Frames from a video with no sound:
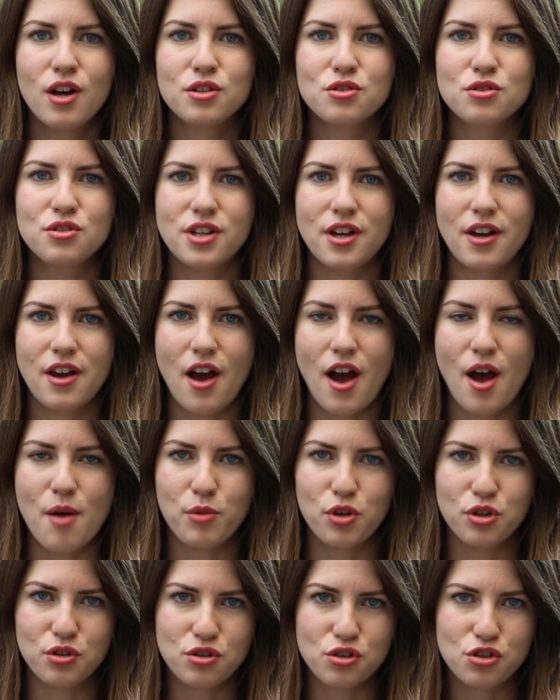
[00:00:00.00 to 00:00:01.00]
Today
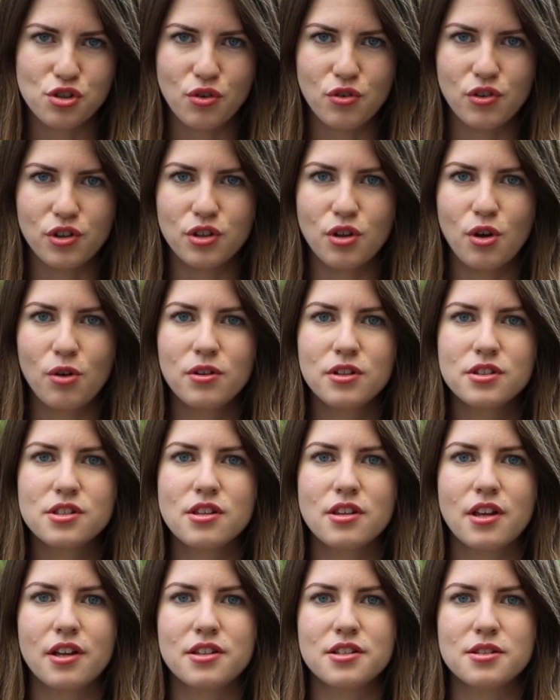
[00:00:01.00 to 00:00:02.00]
I'm gonna show you a
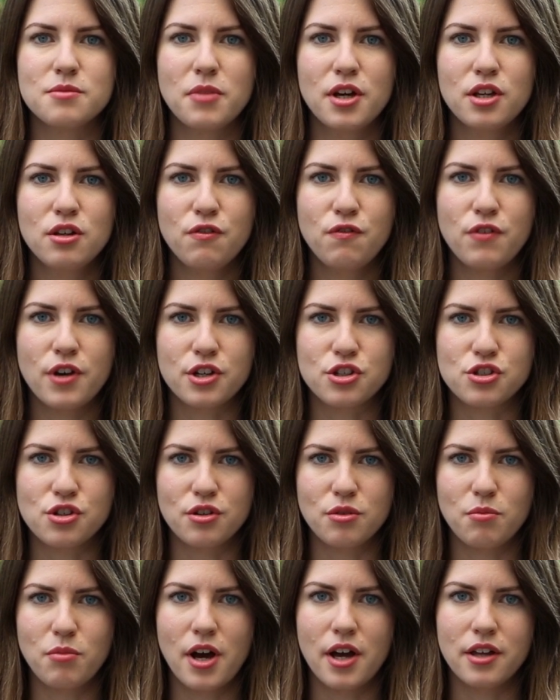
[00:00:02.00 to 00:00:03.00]
novelty that is
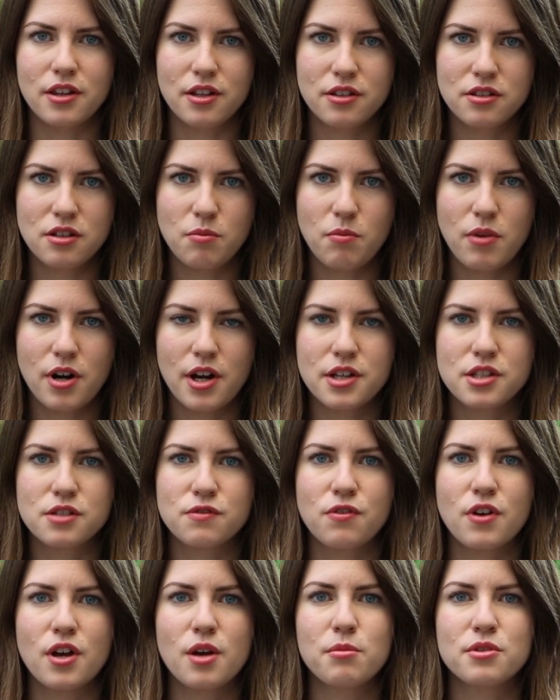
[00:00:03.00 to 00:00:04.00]
manufactured by an enterprise
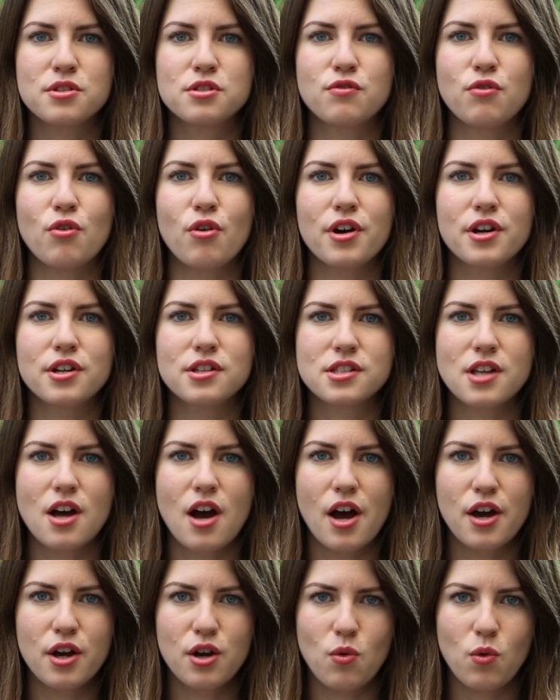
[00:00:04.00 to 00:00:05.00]
famous for its
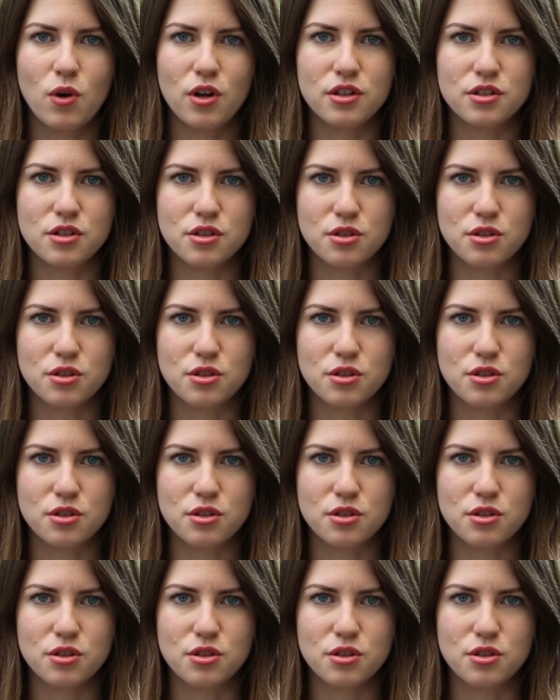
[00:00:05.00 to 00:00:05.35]
high-quality